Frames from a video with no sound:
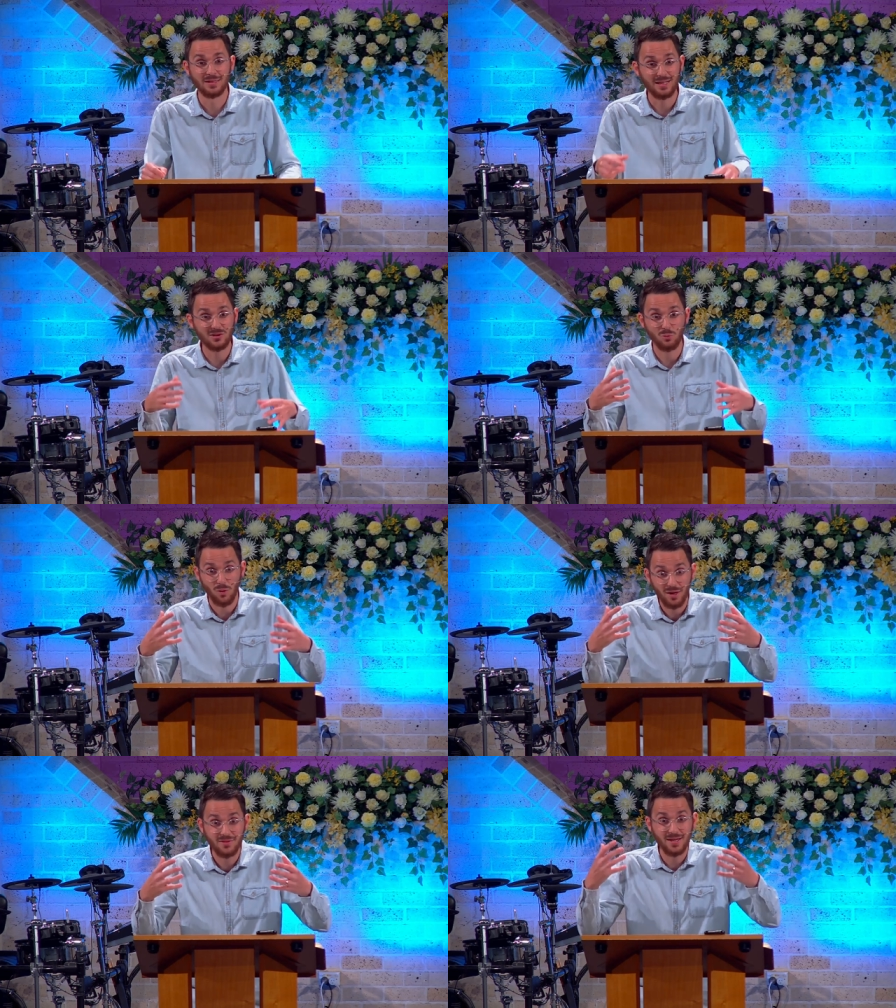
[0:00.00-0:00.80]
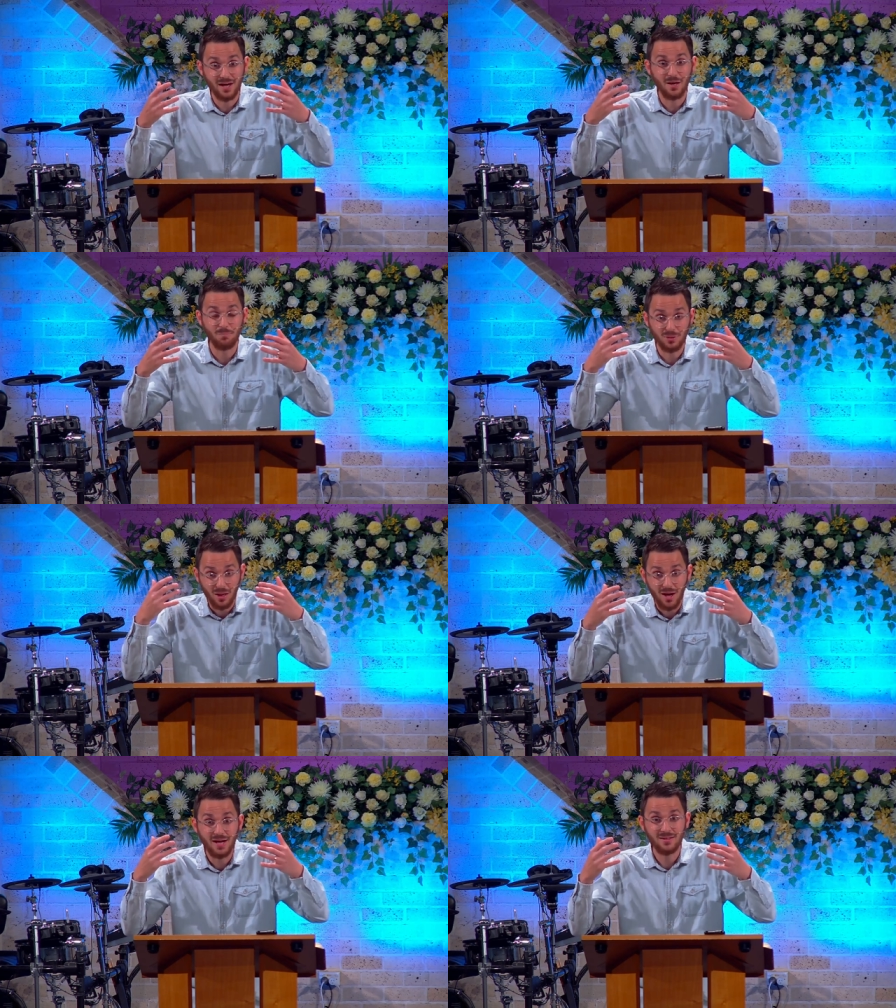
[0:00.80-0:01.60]
That's why they are
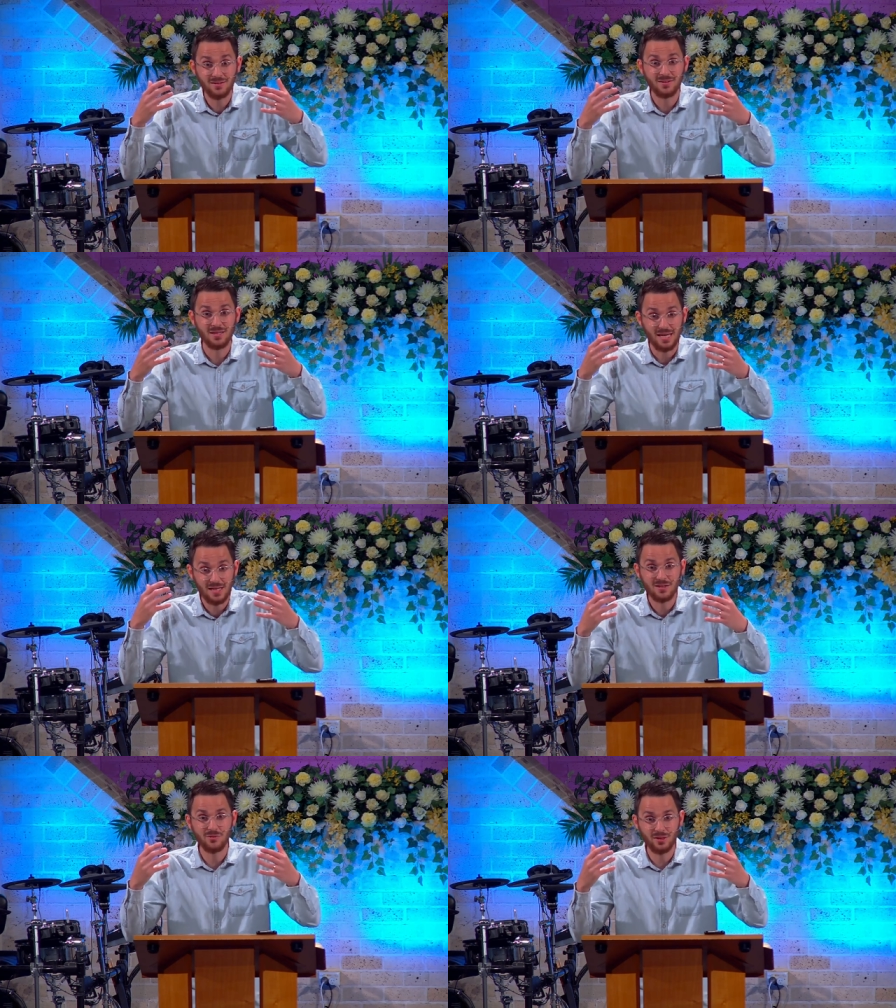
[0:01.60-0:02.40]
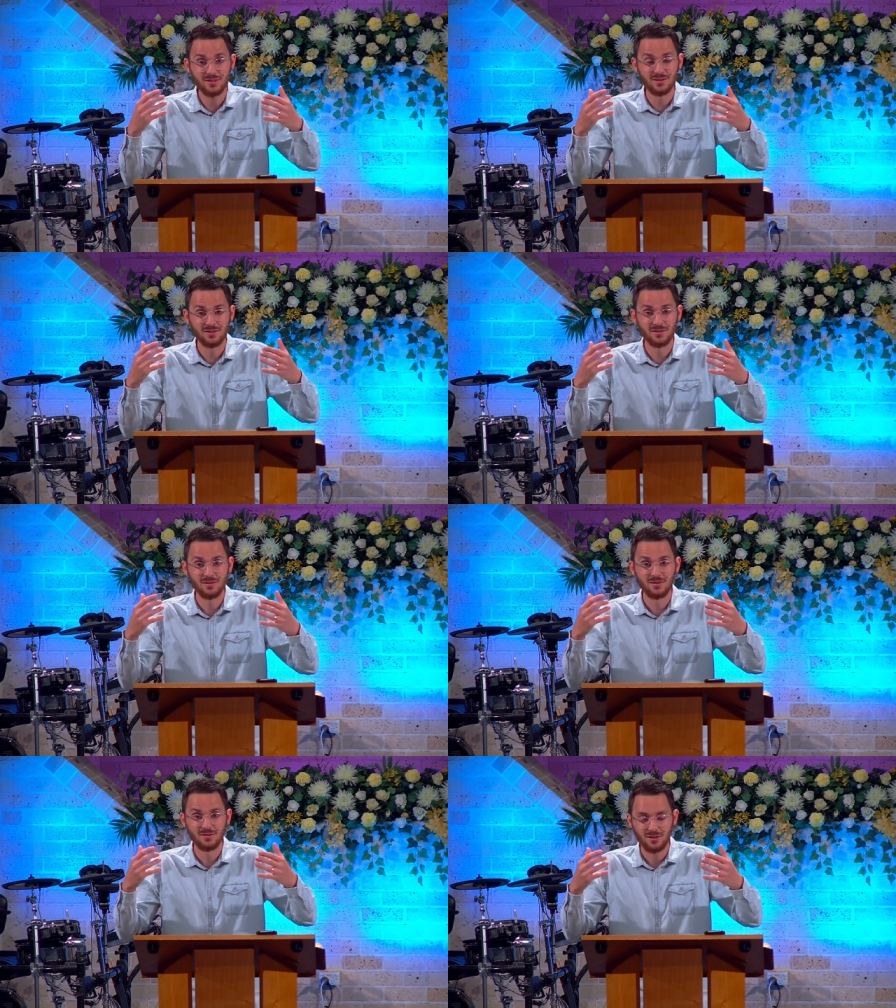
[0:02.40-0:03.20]
blind, ignorant,
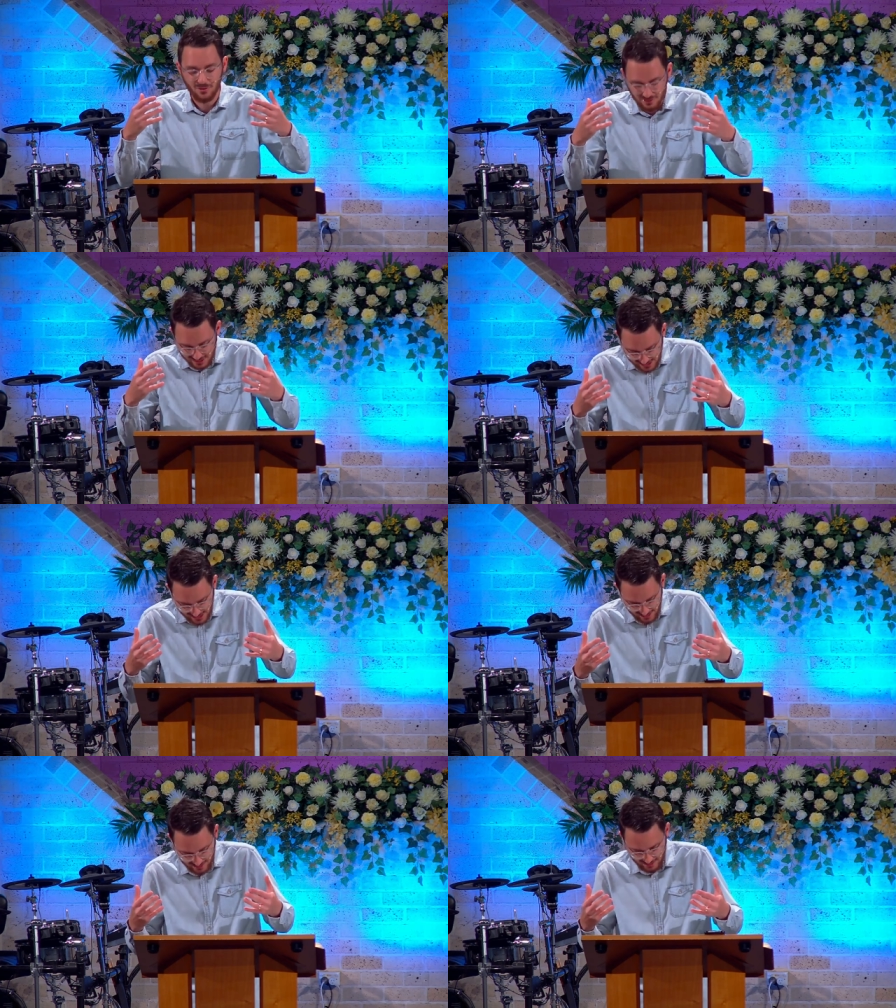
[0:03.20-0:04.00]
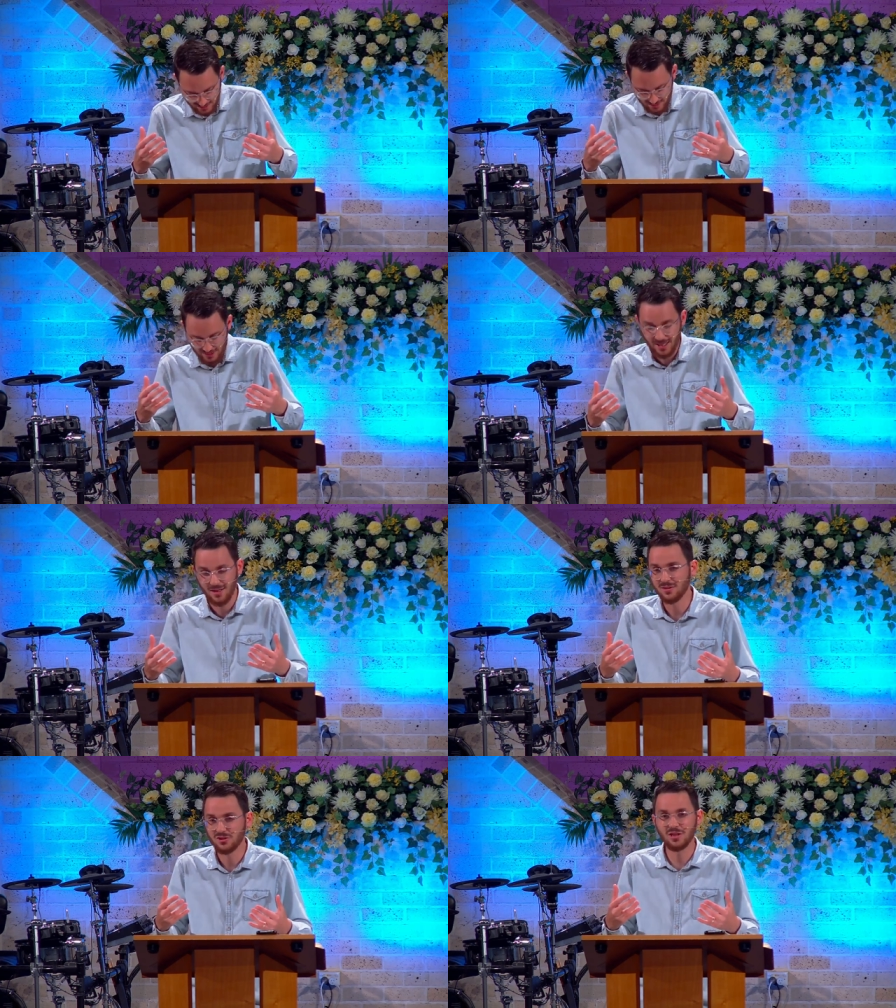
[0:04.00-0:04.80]
they don't see it.
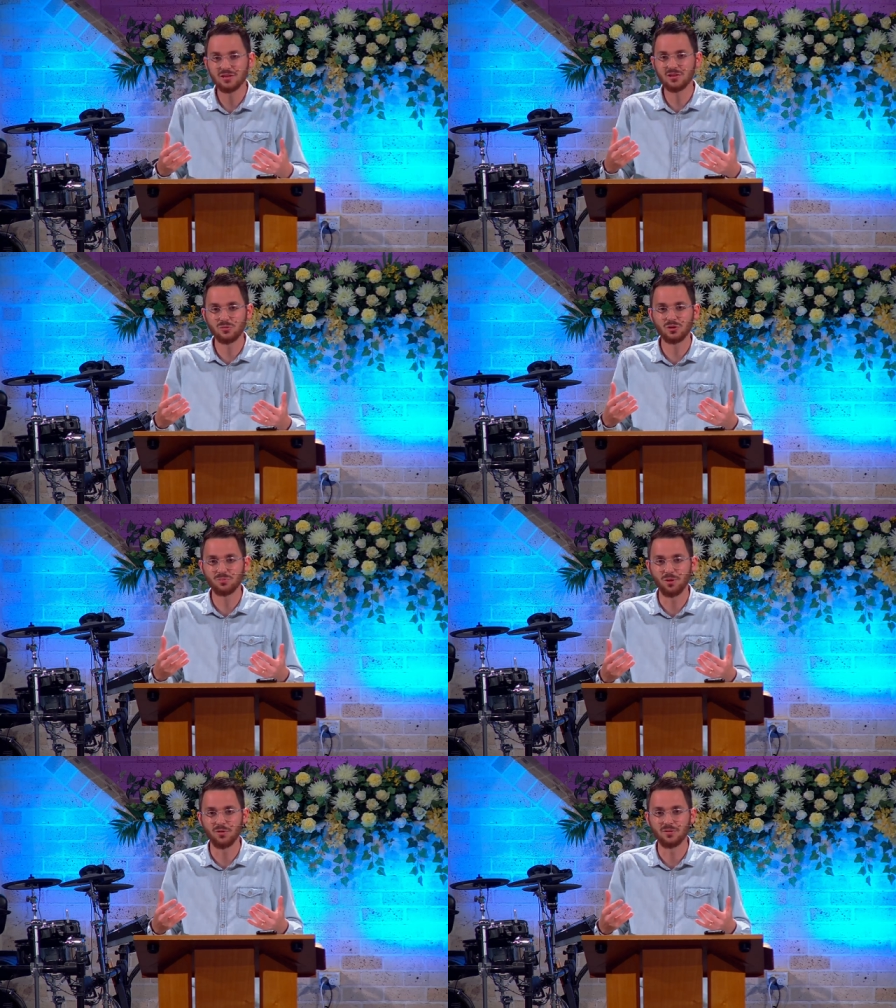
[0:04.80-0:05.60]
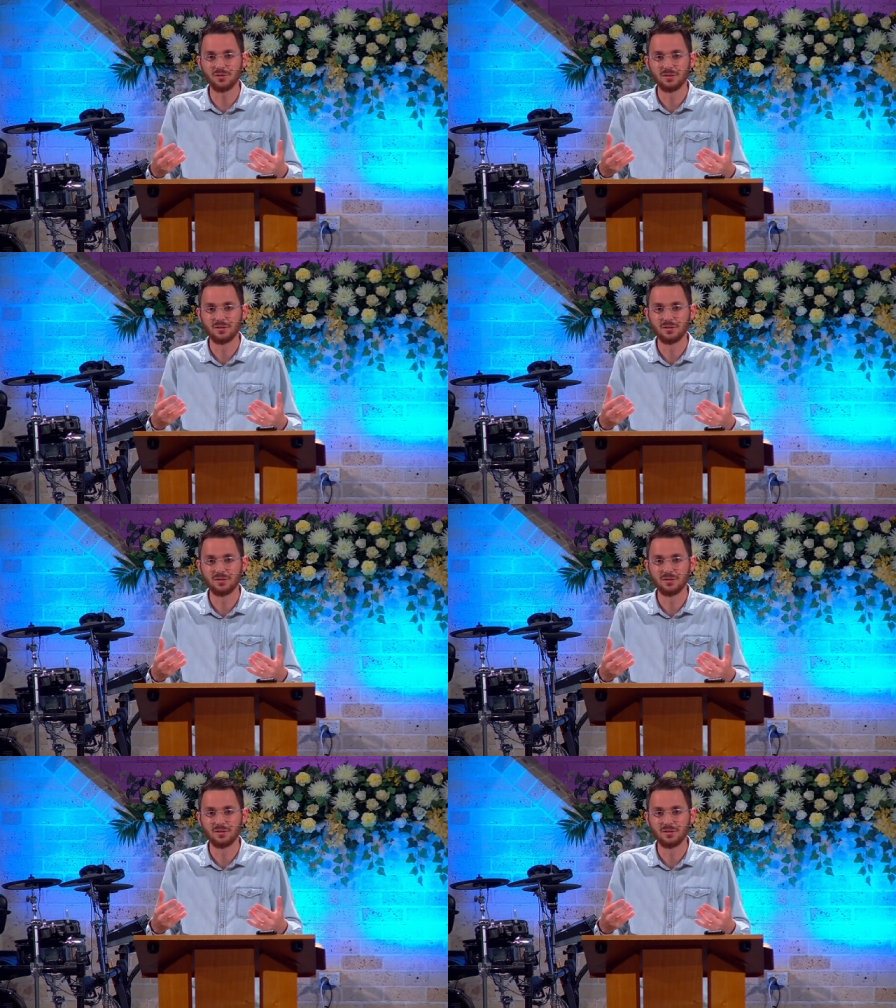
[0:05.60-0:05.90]
How does Jesus respond?